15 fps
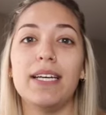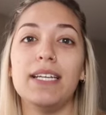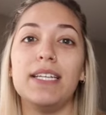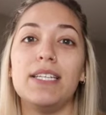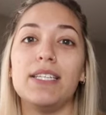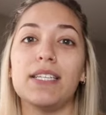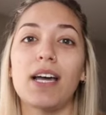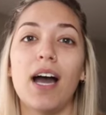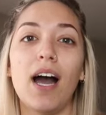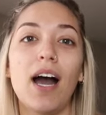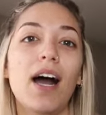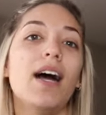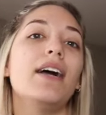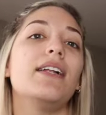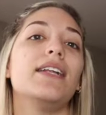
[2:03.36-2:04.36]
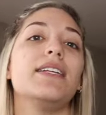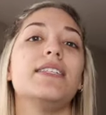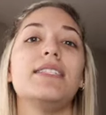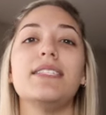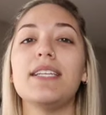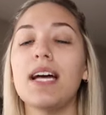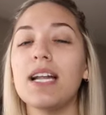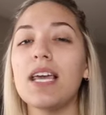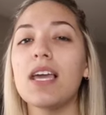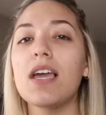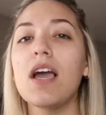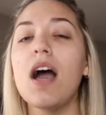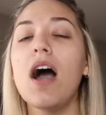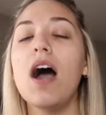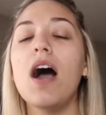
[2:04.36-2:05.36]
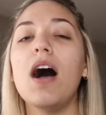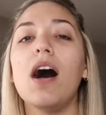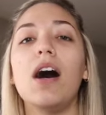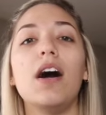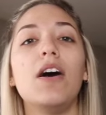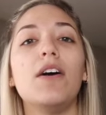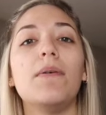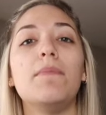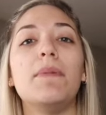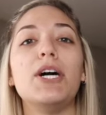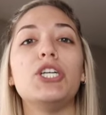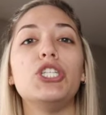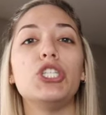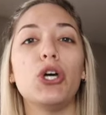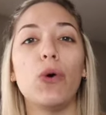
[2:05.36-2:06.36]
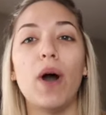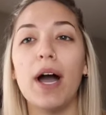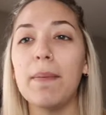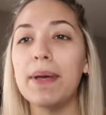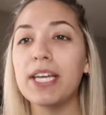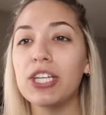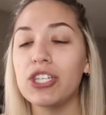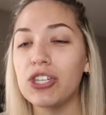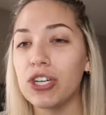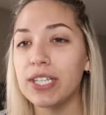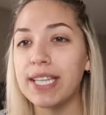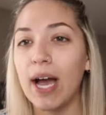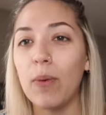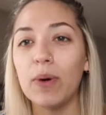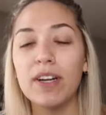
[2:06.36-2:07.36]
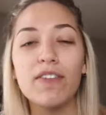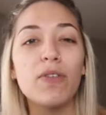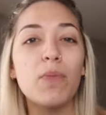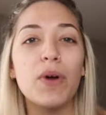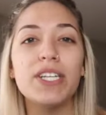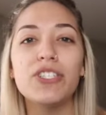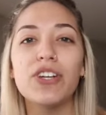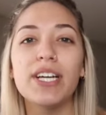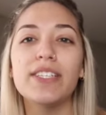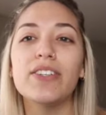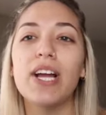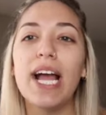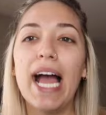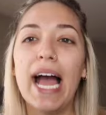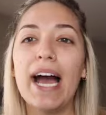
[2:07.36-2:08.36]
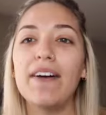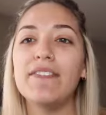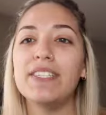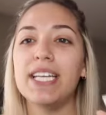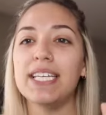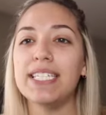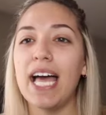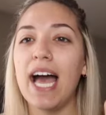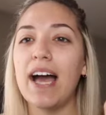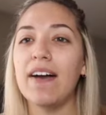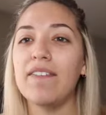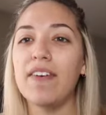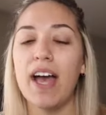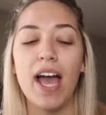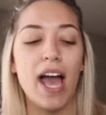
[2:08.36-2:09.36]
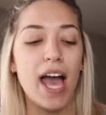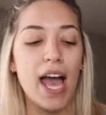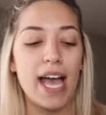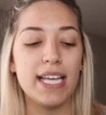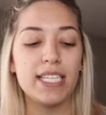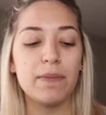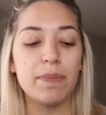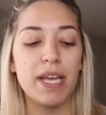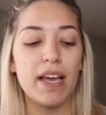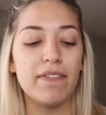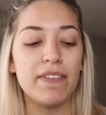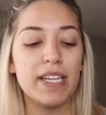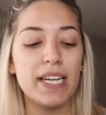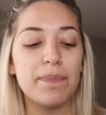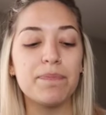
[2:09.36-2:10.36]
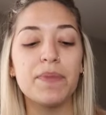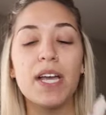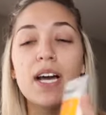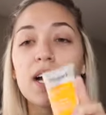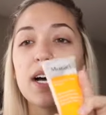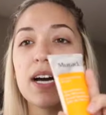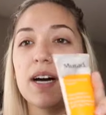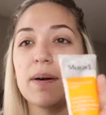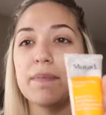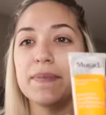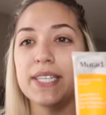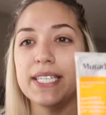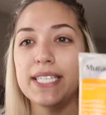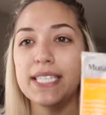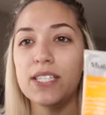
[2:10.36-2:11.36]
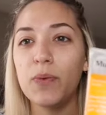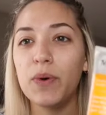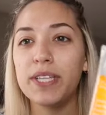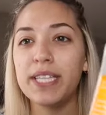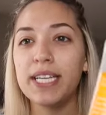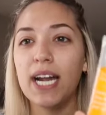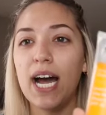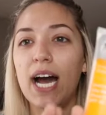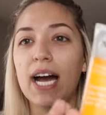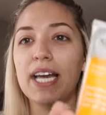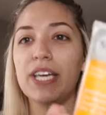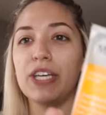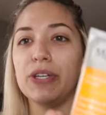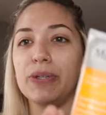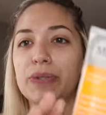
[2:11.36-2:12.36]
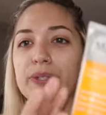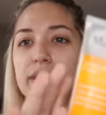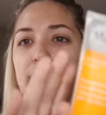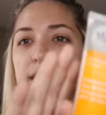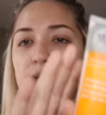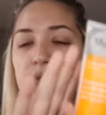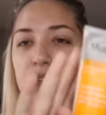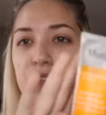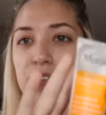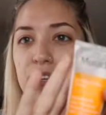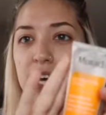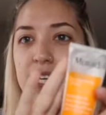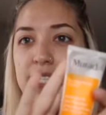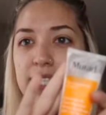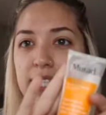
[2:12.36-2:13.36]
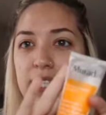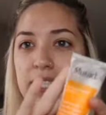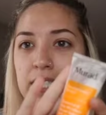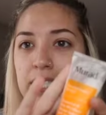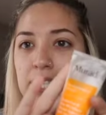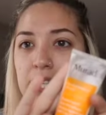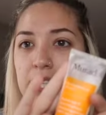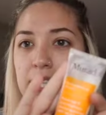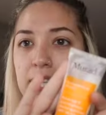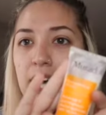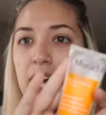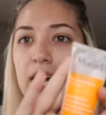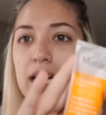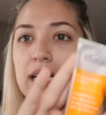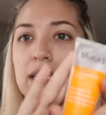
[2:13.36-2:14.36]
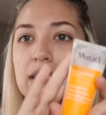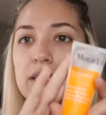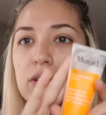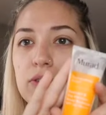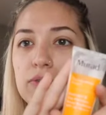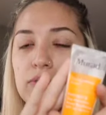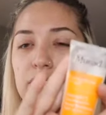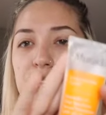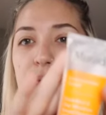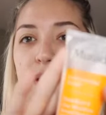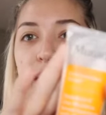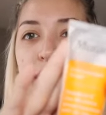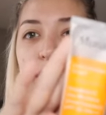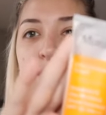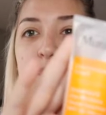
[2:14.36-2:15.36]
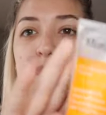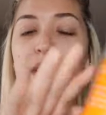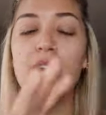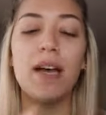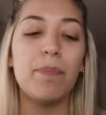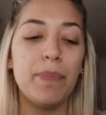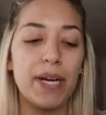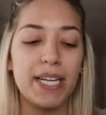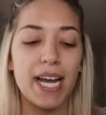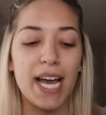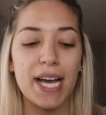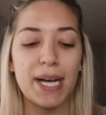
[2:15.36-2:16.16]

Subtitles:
it is hot, it is sunny, so I make sure that whatever moisturizer I have does have SPF in it. This is the one that I use. I don't know if you guys can see that, hopefully you can, but